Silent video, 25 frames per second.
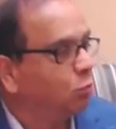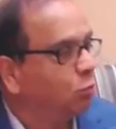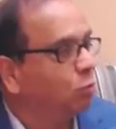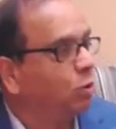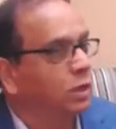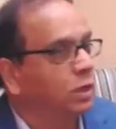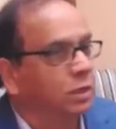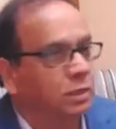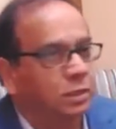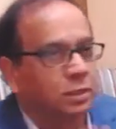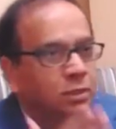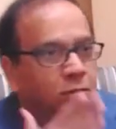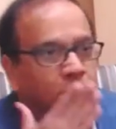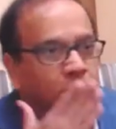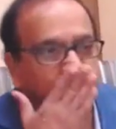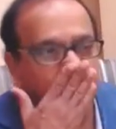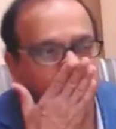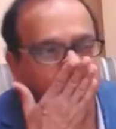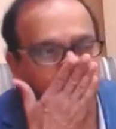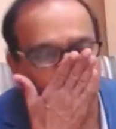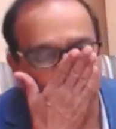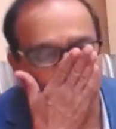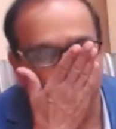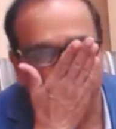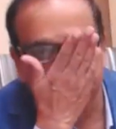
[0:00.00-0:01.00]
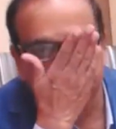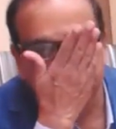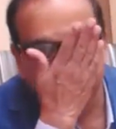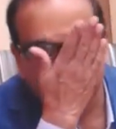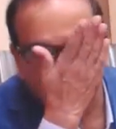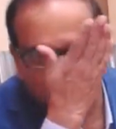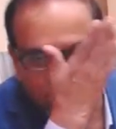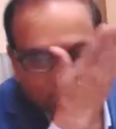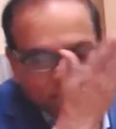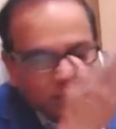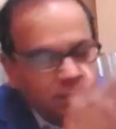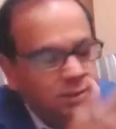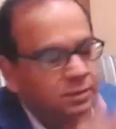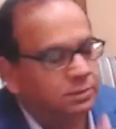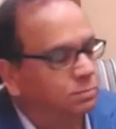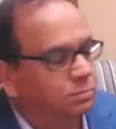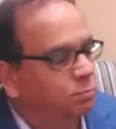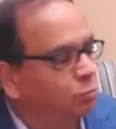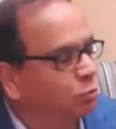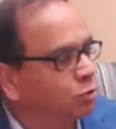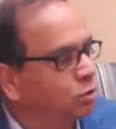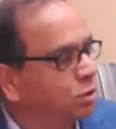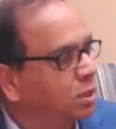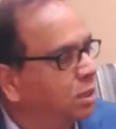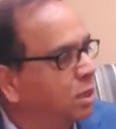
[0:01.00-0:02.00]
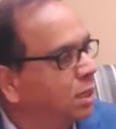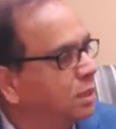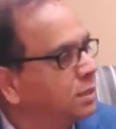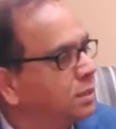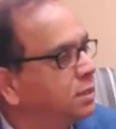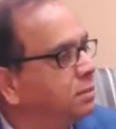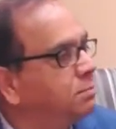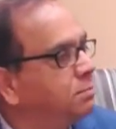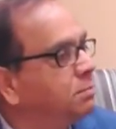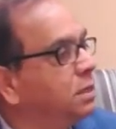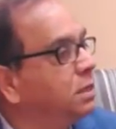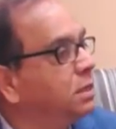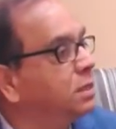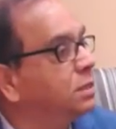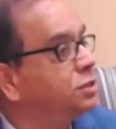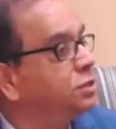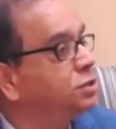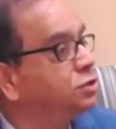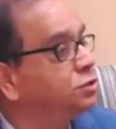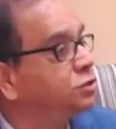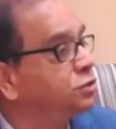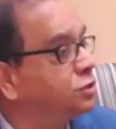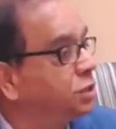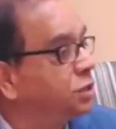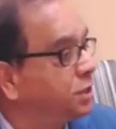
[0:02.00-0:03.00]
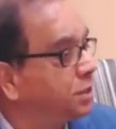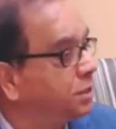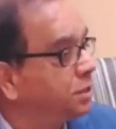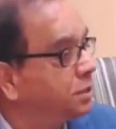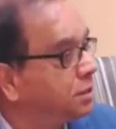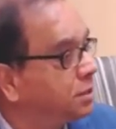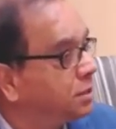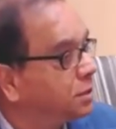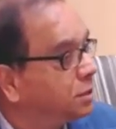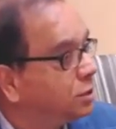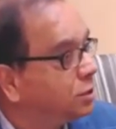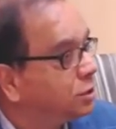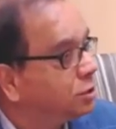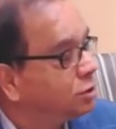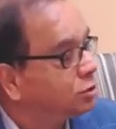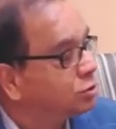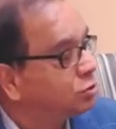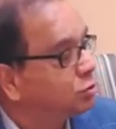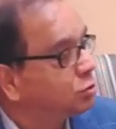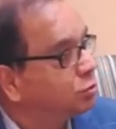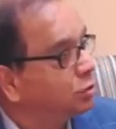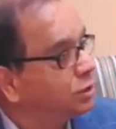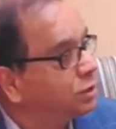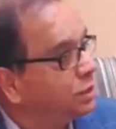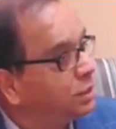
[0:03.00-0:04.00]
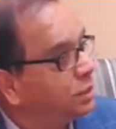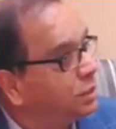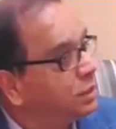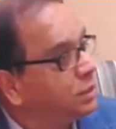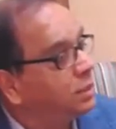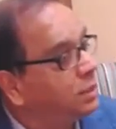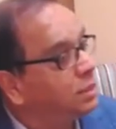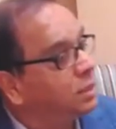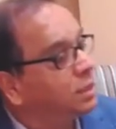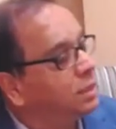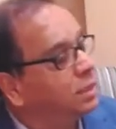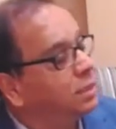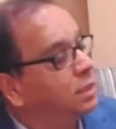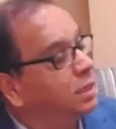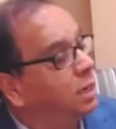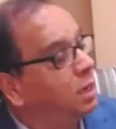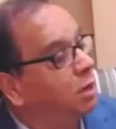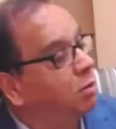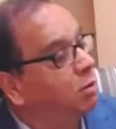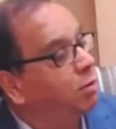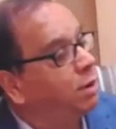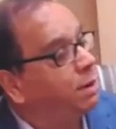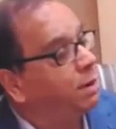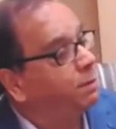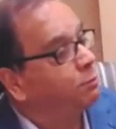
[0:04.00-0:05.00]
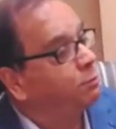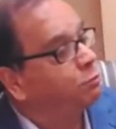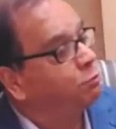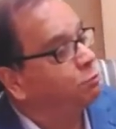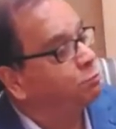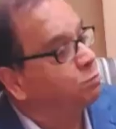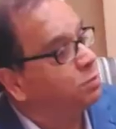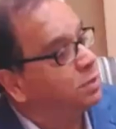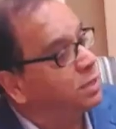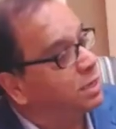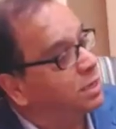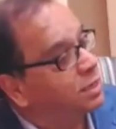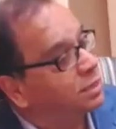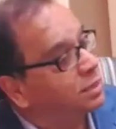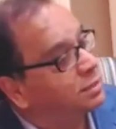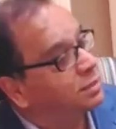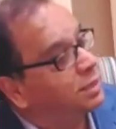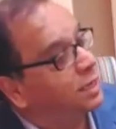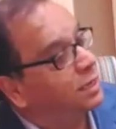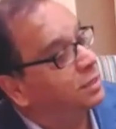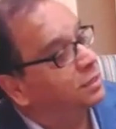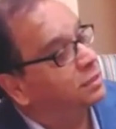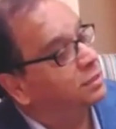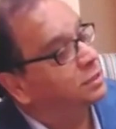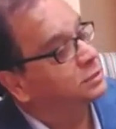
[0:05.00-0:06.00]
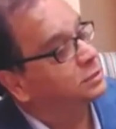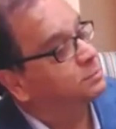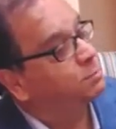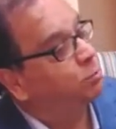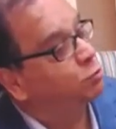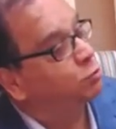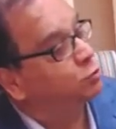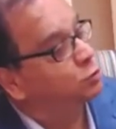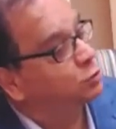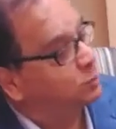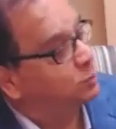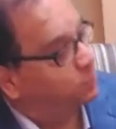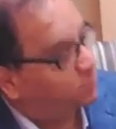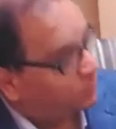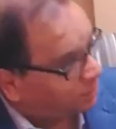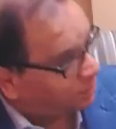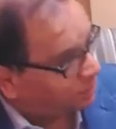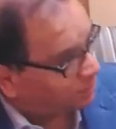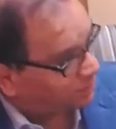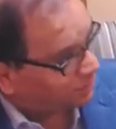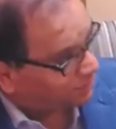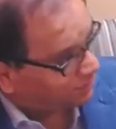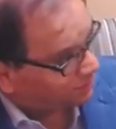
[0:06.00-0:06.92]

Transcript: Working on the United States more than 100 billion in trade. So India now have to bear that responsibility